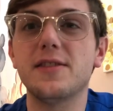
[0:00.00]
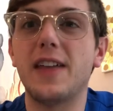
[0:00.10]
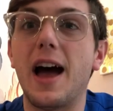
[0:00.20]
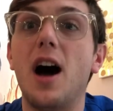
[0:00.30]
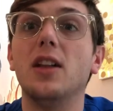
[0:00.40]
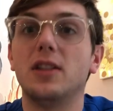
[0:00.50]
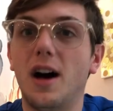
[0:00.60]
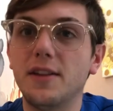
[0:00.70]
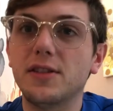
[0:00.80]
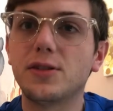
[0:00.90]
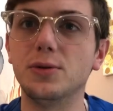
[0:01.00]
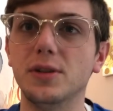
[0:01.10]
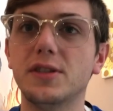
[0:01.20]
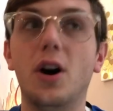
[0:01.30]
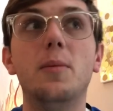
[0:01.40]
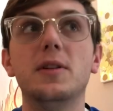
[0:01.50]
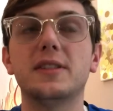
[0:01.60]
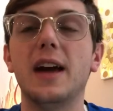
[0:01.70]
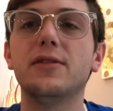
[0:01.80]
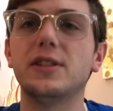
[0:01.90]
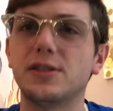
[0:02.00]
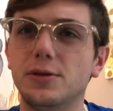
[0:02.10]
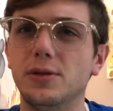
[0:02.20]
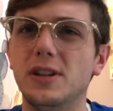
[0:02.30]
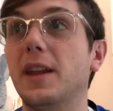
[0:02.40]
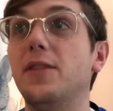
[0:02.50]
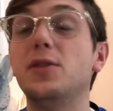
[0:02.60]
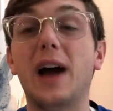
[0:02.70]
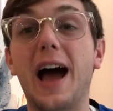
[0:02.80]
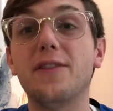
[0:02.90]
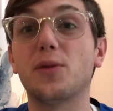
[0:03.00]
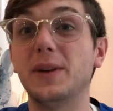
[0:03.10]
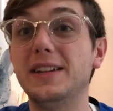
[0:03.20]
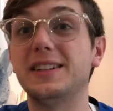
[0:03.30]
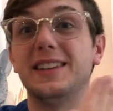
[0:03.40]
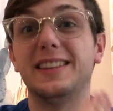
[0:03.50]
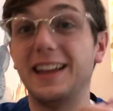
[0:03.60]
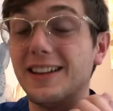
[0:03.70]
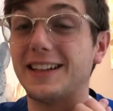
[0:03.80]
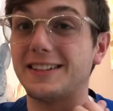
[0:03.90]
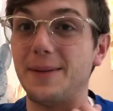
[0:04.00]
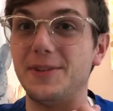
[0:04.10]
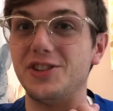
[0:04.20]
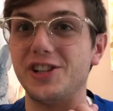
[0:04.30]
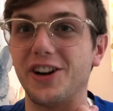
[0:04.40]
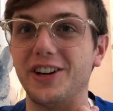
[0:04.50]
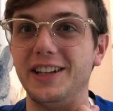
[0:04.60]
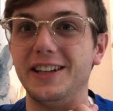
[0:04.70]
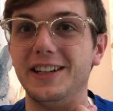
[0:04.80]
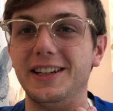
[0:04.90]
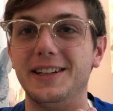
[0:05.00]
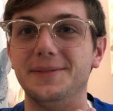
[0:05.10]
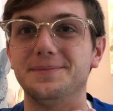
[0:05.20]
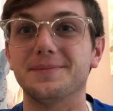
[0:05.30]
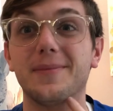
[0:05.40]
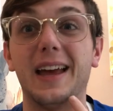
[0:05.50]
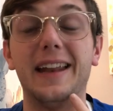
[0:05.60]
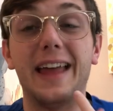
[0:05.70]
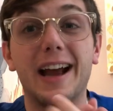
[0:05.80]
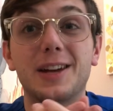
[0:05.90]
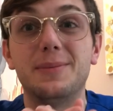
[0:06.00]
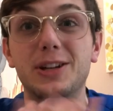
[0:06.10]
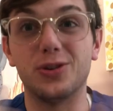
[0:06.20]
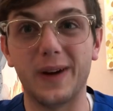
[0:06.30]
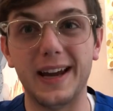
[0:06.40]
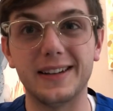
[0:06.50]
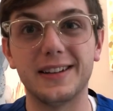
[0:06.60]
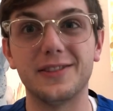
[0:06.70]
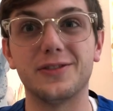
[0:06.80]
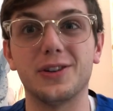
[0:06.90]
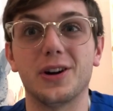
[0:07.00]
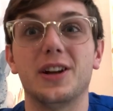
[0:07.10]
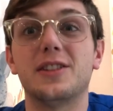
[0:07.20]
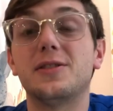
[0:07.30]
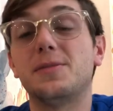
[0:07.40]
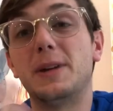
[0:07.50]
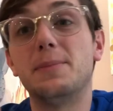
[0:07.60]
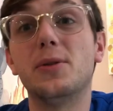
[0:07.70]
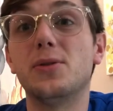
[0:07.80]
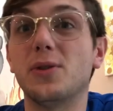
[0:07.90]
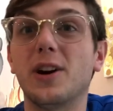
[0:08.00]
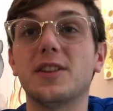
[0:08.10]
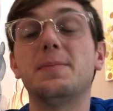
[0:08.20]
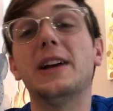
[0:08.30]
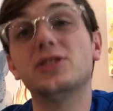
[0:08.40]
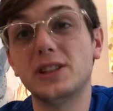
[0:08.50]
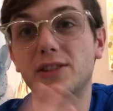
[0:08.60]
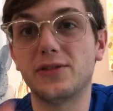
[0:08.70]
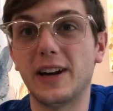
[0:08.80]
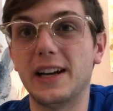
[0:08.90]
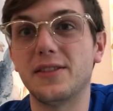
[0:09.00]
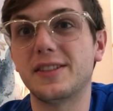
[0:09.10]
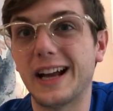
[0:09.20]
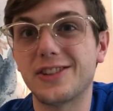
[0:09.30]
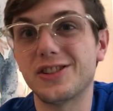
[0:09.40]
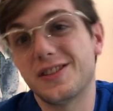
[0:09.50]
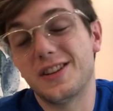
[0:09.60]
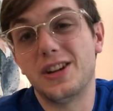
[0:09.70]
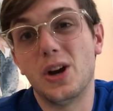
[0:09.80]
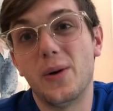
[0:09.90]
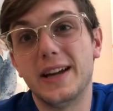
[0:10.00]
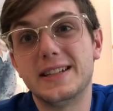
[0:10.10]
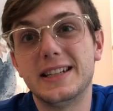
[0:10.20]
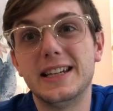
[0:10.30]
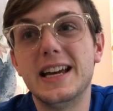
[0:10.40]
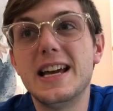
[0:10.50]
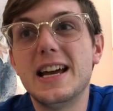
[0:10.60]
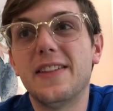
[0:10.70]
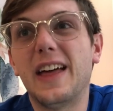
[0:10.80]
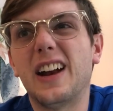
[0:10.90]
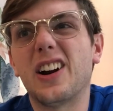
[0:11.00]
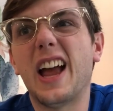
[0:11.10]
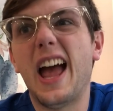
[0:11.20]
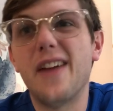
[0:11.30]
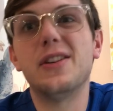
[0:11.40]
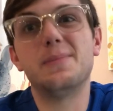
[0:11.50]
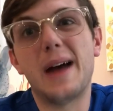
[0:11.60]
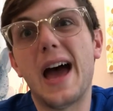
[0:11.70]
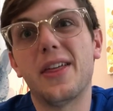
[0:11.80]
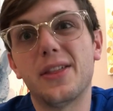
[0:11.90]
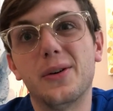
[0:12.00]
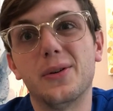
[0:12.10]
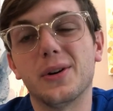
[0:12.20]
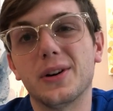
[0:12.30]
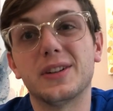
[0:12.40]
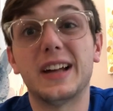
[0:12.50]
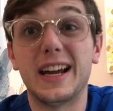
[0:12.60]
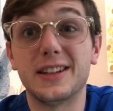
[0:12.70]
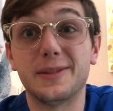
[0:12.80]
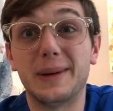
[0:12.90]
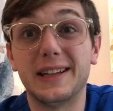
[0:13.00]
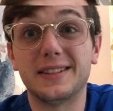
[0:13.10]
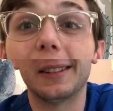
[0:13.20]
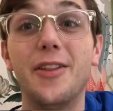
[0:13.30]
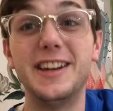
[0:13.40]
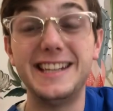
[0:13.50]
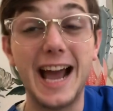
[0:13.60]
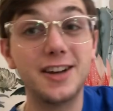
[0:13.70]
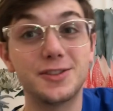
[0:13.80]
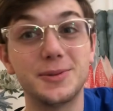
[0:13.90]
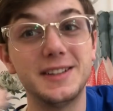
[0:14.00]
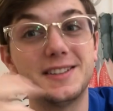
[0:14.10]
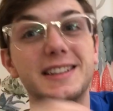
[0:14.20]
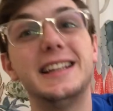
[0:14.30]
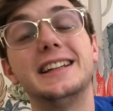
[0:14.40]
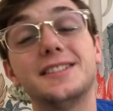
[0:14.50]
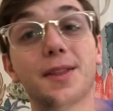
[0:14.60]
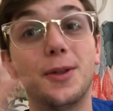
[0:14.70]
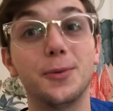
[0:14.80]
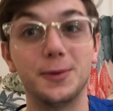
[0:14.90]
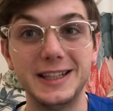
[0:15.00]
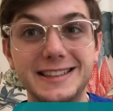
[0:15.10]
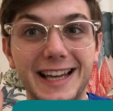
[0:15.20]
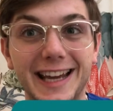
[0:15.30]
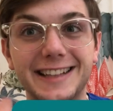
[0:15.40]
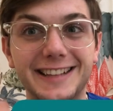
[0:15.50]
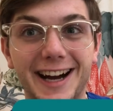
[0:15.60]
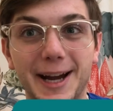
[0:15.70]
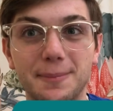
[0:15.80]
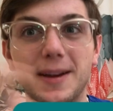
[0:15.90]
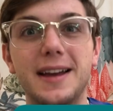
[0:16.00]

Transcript: of that, a lot of schools, almost every school, if you have a reason, they'll accept the GRE. And that can be great for people who are especially afraid of sections in the OAT that are heavy math or science based. Now, the next reason is the retake time.